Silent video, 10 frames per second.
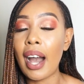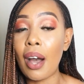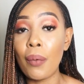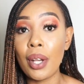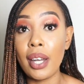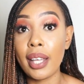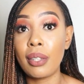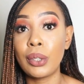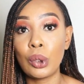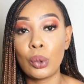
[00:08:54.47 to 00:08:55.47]
I will link
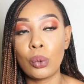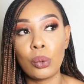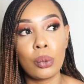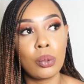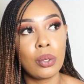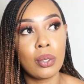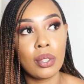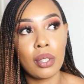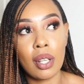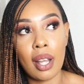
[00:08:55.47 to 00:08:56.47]
those two
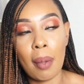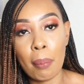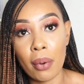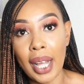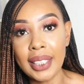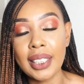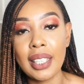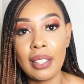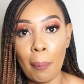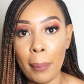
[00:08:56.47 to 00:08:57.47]
products
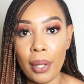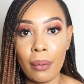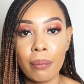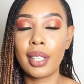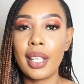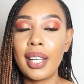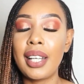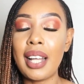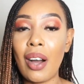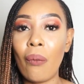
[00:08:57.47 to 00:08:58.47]
down below.
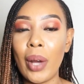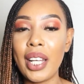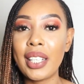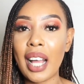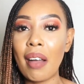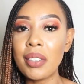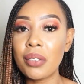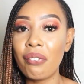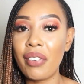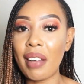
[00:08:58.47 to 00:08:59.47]
Now, when it comes
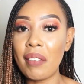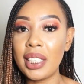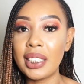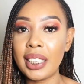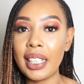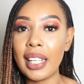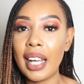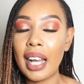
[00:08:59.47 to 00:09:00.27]
to vitamin C,